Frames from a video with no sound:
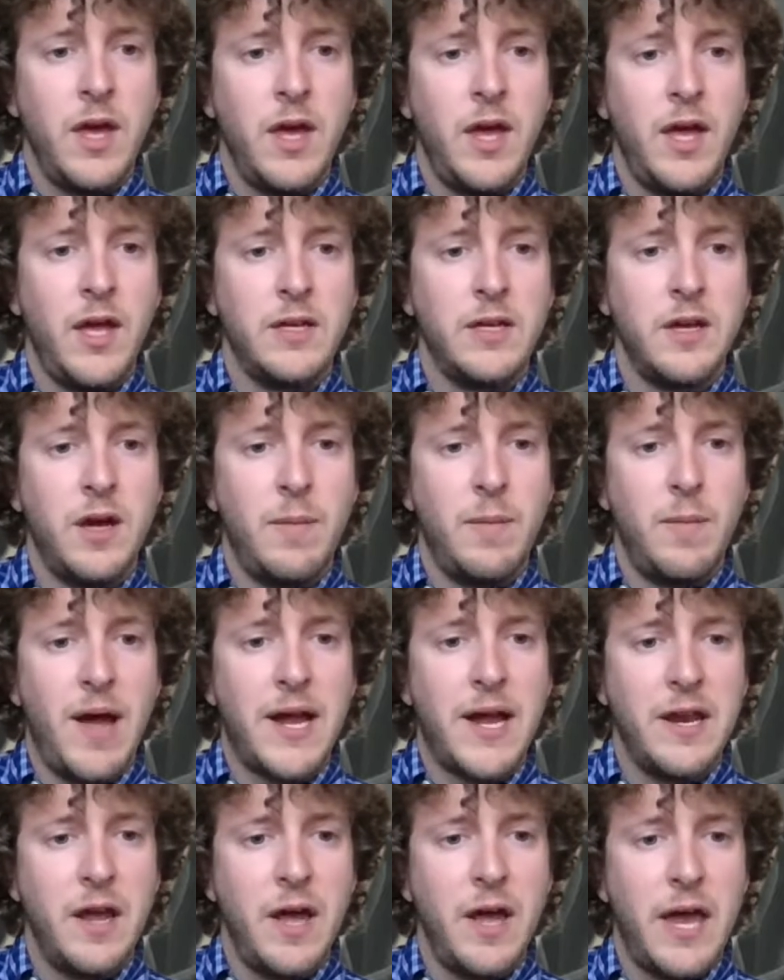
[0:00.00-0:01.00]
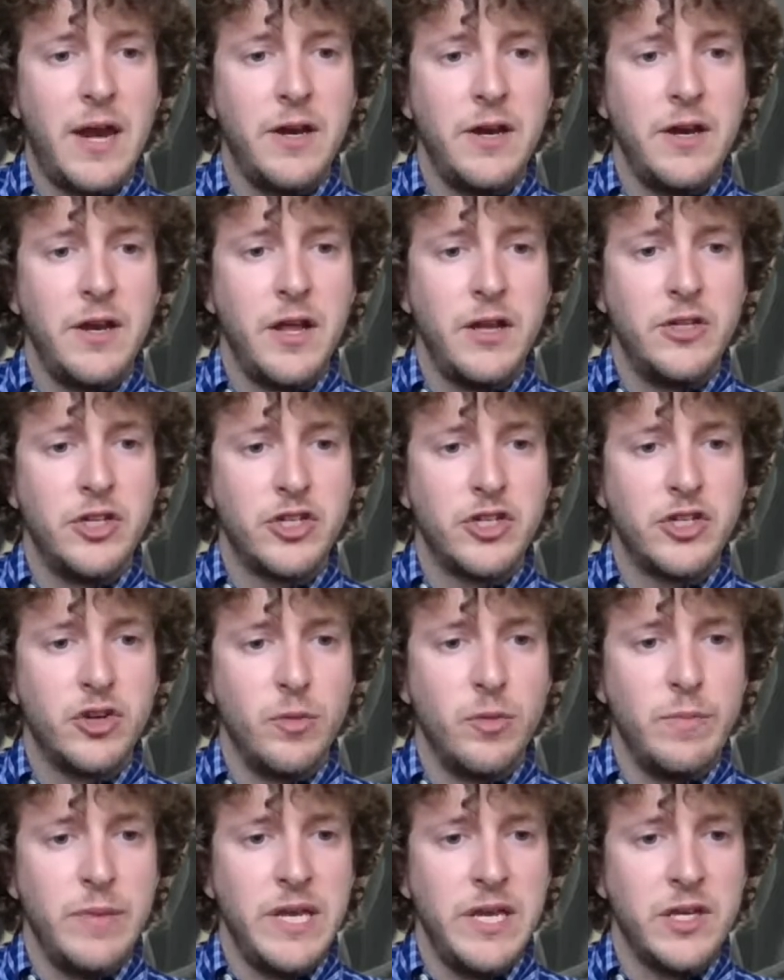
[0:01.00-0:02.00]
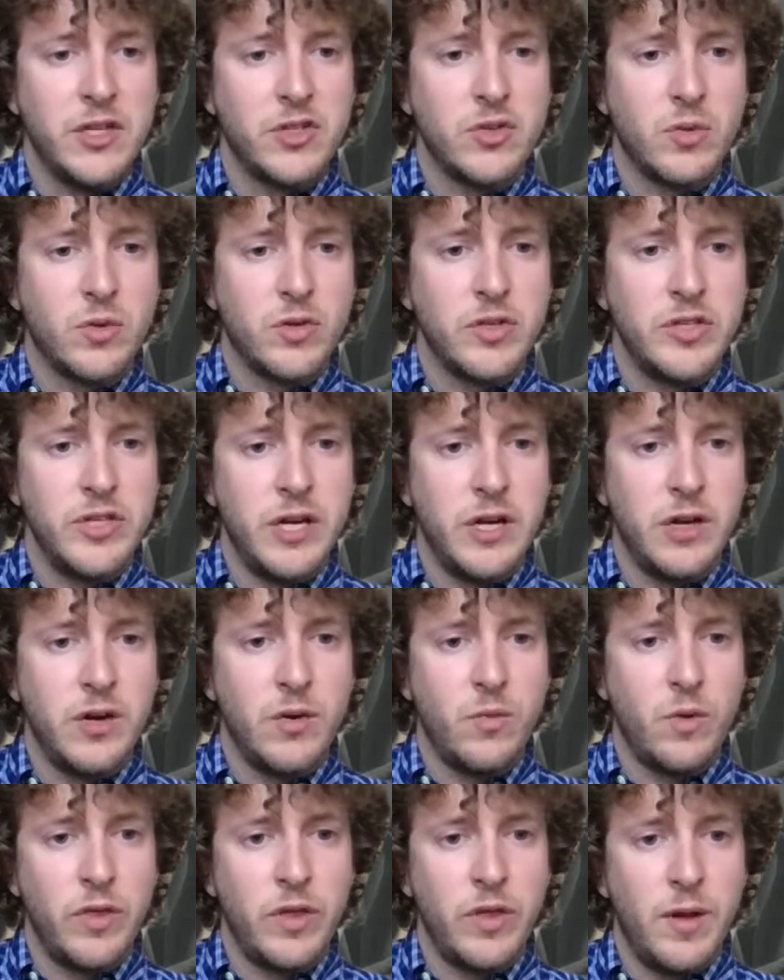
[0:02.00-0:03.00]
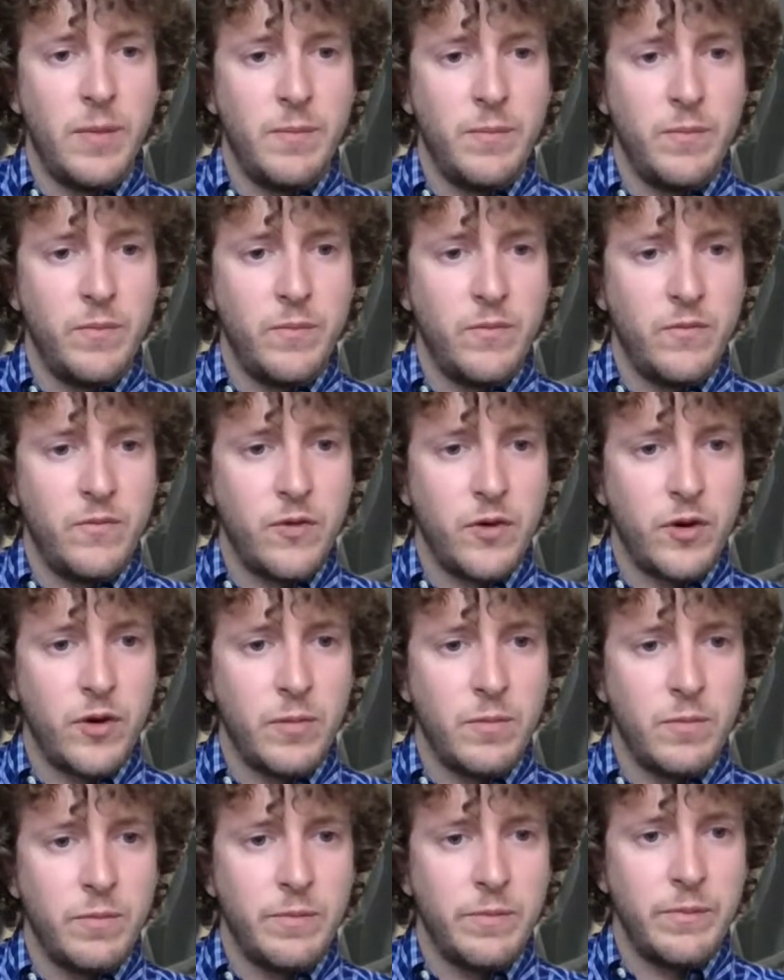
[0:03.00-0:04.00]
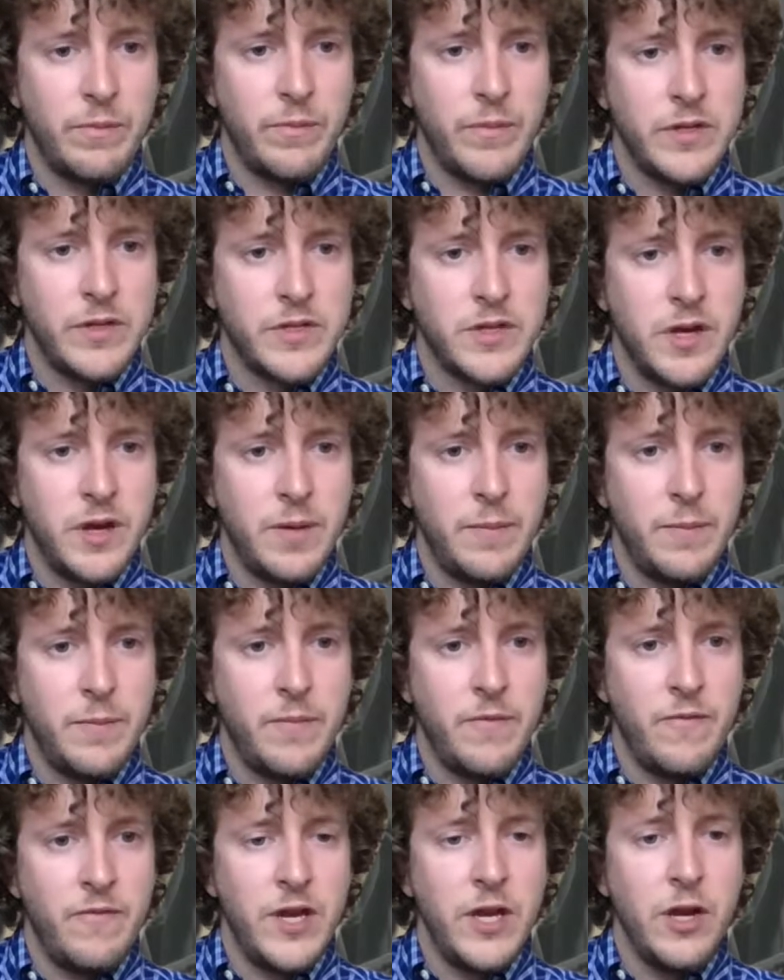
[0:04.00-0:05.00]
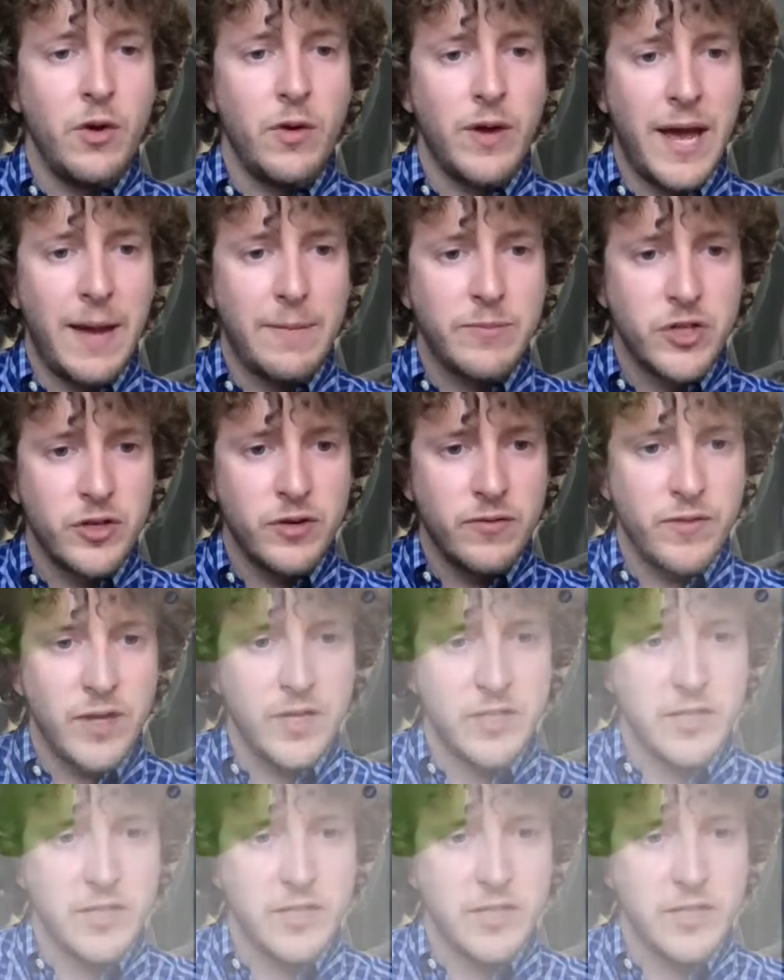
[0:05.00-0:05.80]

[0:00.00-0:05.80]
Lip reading: and I can add an additional media source here with for its video capture device.